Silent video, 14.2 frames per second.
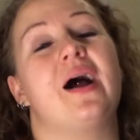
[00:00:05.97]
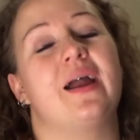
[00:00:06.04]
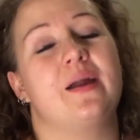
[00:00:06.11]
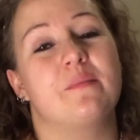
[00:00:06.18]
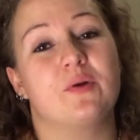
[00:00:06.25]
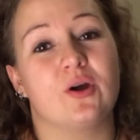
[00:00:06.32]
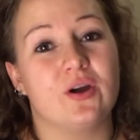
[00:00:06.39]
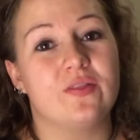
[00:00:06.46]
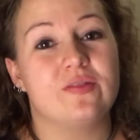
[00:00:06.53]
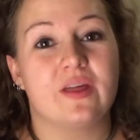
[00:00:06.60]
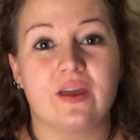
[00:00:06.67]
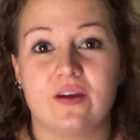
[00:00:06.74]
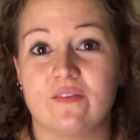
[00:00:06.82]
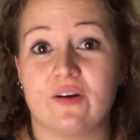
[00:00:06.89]
I am good,
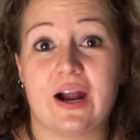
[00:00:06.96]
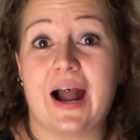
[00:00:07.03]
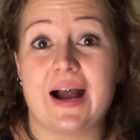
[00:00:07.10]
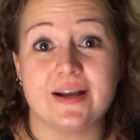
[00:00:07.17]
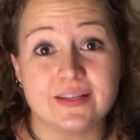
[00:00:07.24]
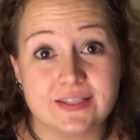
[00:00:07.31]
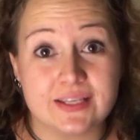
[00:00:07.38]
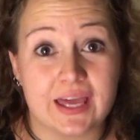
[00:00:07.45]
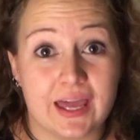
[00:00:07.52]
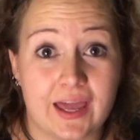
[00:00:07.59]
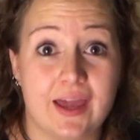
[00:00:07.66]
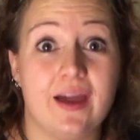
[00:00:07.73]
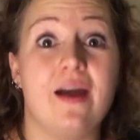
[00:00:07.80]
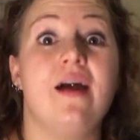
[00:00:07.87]
thank you for
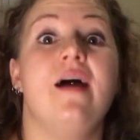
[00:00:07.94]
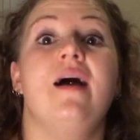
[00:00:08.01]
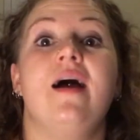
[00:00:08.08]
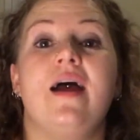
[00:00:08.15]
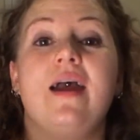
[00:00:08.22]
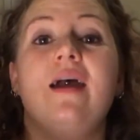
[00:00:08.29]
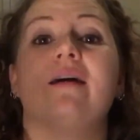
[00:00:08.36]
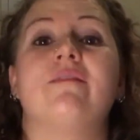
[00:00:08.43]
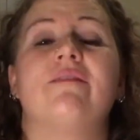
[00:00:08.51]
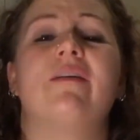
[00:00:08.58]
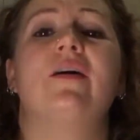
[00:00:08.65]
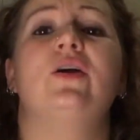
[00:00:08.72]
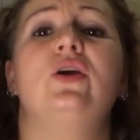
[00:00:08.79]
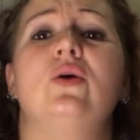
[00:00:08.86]
asking. If
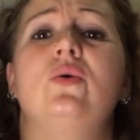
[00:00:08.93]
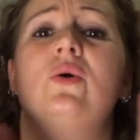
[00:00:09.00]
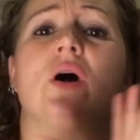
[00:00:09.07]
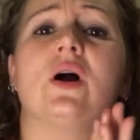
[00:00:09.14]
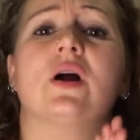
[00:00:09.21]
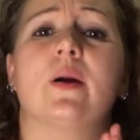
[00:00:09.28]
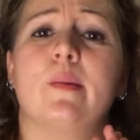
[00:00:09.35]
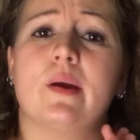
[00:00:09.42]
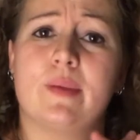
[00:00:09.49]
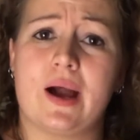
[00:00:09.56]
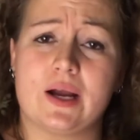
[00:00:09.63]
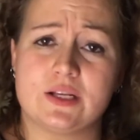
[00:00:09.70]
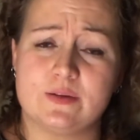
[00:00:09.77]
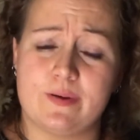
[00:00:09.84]
you are coming
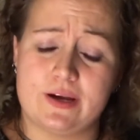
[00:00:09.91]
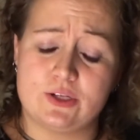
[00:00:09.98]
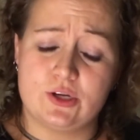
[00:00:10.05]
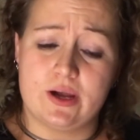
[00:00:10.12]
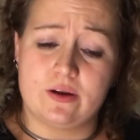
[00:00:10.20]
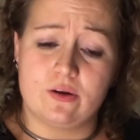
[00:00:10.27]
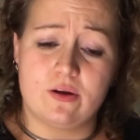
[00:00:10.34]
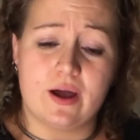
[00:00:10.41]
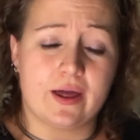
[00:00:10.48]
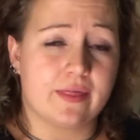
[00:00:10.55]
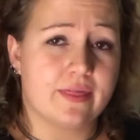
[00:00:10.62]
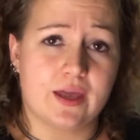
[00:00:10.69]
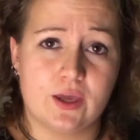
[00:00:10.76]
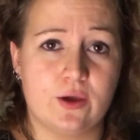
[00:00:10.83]
back to my channel, I
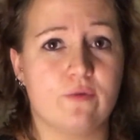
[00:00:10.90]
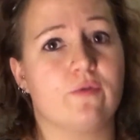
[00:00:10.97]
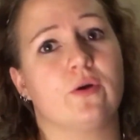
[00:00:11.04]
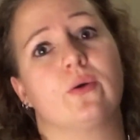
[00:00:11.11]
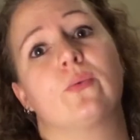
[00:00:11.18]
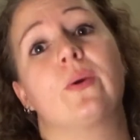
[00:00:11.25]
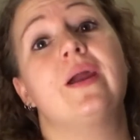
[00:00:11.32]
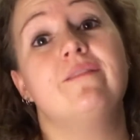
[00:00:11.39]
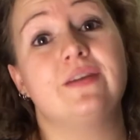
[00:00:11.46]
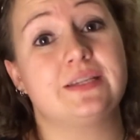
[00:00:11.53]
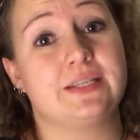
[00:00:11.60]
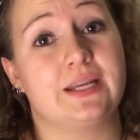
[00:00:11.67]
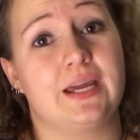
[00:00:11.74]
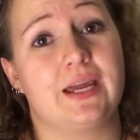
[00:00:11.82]
thank you for
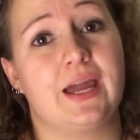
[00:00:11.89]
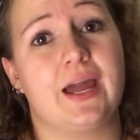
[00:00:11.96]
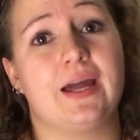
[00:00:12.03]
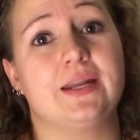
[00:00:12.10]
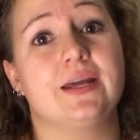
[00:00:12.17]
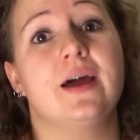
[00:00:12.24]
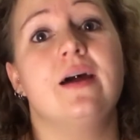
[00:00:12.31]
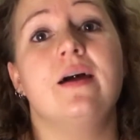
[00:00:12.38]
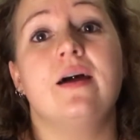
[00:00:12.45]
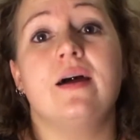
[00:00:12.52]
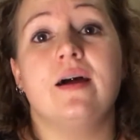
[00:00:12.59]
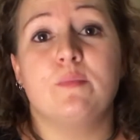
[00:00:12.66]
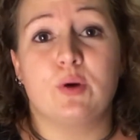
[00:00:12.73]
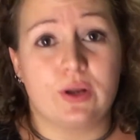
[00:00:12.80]
revisiting and
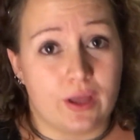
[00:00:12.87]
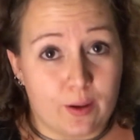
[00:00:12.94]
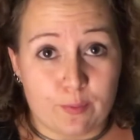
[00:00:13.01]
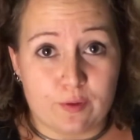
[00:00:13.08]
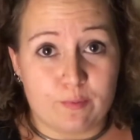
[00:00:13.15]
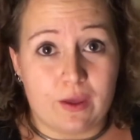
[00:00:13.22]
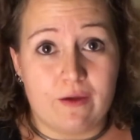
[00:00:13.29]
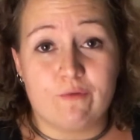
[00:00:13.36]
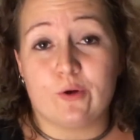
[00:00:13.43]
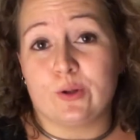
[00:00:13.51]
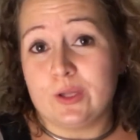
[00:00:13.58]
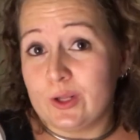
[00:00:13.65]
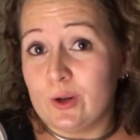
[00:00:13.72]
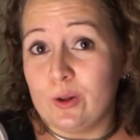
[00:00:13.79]
putting up with me for a
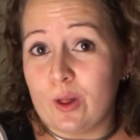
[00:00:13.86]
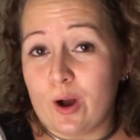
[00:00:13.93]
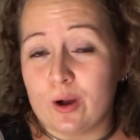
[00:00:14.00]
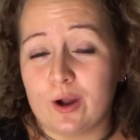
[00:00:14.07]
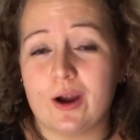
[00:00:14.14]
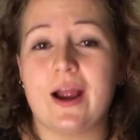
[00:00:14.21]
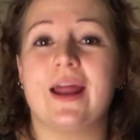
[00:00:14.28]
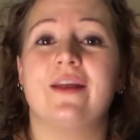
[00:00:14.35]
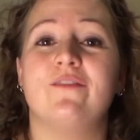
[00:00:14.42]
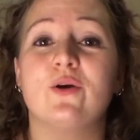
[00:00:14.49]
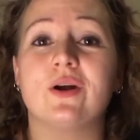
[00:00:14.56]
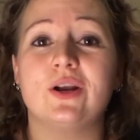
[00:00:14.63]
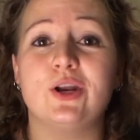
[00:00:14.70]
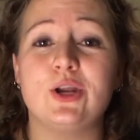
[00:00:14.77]
little longer. And if
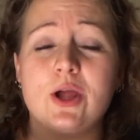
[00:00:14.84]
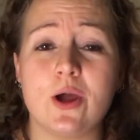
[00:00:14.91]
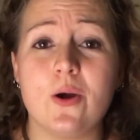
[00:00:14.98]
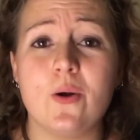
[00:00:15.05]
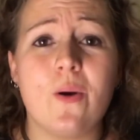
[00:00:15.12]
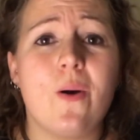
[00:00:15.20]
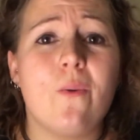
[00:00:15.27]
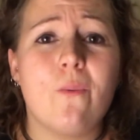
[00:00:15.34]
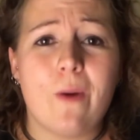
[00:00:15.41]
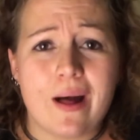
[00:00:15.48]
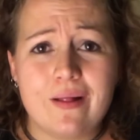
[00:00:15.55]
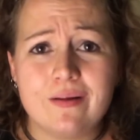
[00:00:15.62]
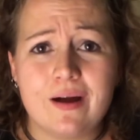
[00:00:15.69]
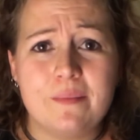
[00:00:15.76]
you're new,
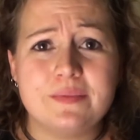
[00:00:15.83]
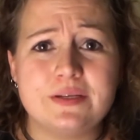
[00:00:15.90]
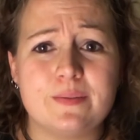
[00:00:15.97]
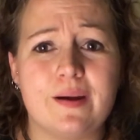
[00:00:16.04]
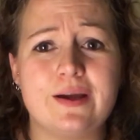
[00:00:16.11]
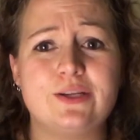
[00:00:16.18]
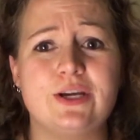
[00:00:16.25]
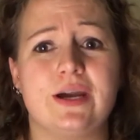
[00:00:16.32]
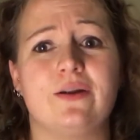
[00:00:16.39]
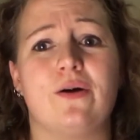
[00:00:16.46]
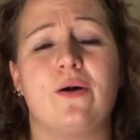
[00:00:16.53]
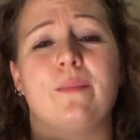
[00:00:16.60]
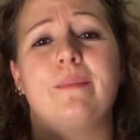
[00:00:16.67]
welcome to my channel.